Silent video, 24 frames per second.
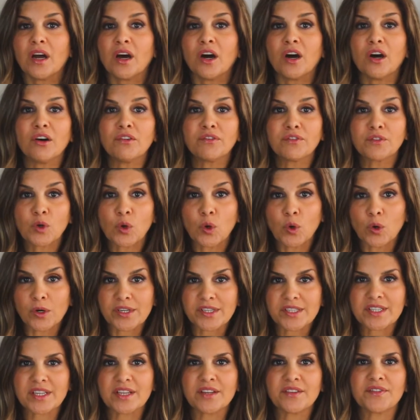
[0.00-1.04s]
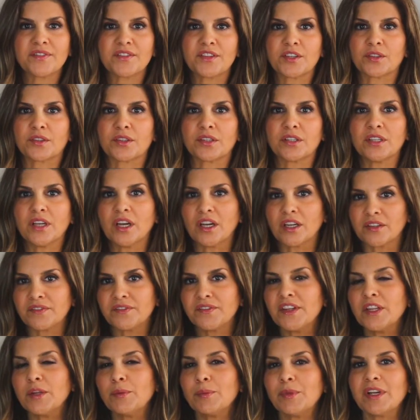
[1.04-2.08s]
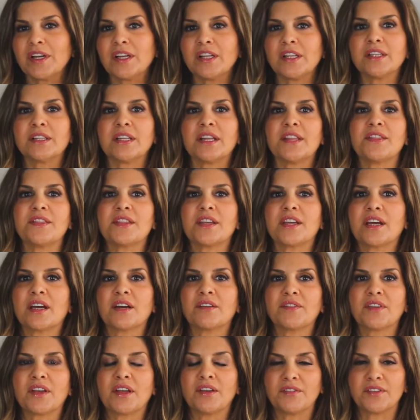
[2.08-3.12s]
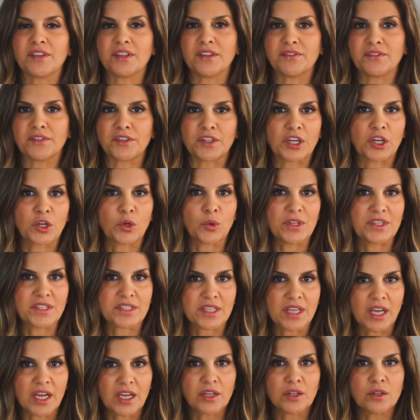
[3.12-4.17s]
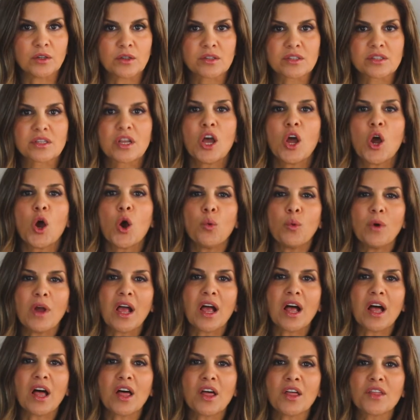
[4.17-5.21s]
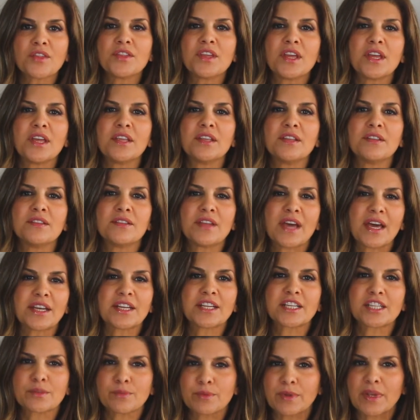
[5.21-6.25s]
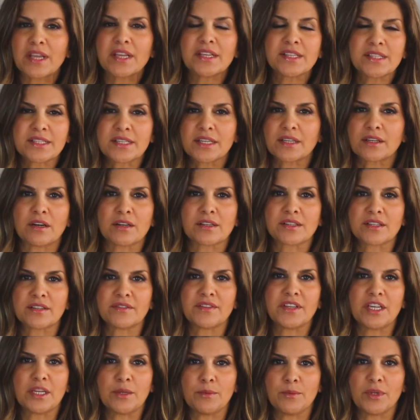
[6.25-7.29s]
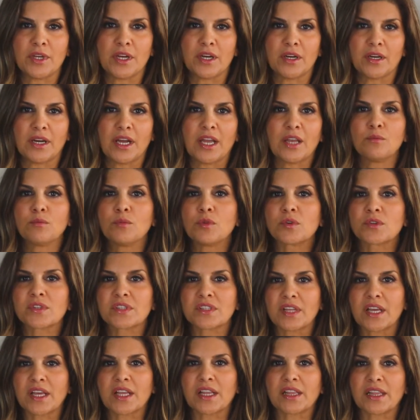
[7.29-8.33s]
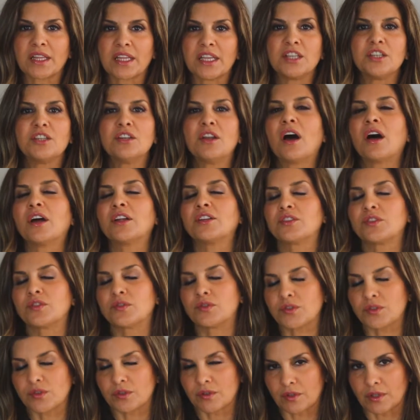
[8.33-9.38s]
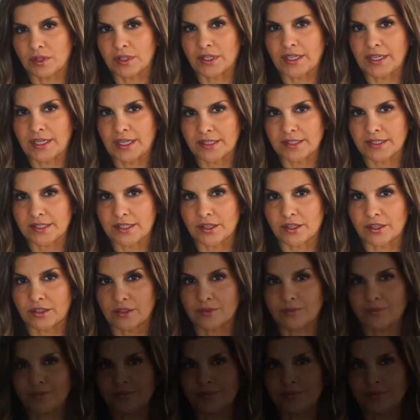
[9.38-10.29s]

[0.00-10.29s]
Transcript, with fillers: Of course, if they're a young female and they have heavy frequent cycles, well, then that explains the cause of anemia and most likely not due to colon cancer.